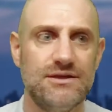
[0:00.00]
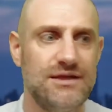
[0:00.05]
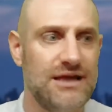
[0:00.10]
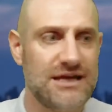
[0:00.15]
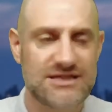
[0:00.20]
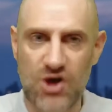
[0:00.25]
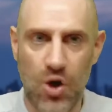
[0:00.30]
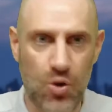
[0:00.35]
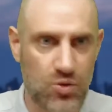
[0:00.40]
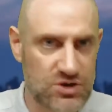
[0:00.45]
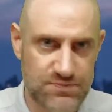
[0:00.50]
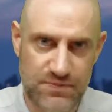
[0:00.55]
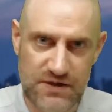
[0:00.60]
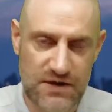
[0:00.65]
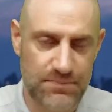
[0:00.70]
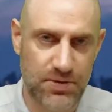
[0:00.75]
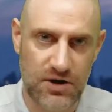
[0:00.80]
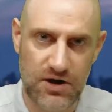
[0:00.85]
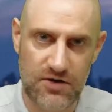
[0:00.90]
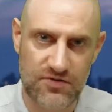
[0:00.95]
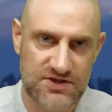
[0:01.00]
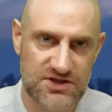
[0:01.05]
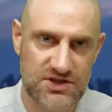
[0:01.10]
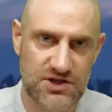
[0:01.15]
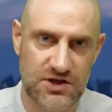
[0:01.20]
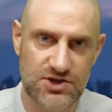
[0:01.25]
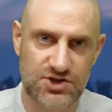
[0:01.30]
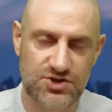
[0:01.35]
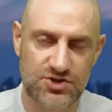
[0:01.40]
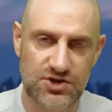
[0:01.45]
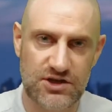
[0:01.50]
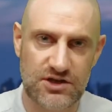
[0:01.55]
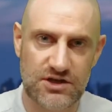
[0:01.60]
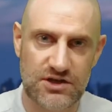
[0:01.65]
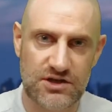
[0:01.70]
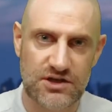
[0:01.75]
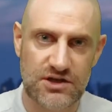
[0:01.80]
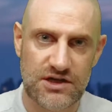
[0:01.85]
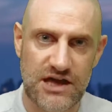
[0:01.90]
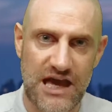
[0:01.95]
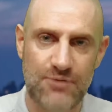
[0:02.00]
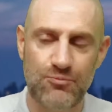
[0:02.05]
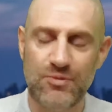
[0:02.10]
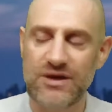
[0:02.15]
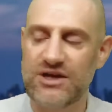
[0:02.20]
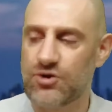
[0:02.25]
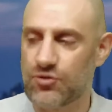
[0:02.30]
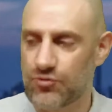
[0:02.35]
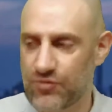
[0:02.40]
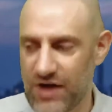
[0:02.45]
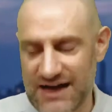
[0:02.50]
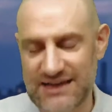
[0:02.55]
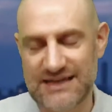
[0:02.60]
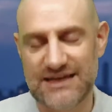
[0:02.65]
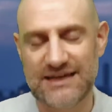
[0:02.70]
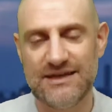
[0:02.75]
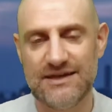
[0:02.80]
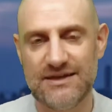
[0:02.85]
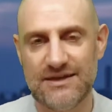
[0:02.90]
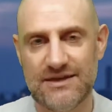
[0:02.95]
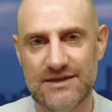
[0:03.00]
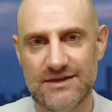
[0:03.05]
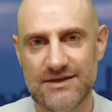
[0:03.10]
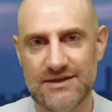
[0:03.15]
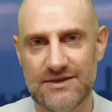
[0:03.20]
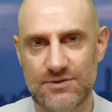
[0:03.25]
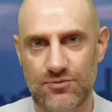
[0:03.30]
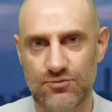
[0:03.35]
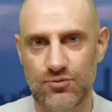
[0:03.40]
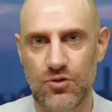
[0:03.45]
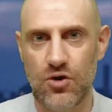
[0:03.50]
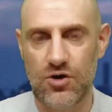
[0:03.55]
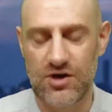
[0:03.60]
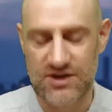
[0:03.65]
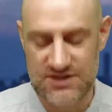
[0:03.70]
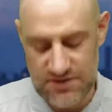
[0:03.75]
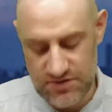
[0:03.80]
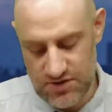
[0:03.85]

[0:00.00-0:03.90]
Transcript: it's always been a part of this country. And we corrected the wrongs.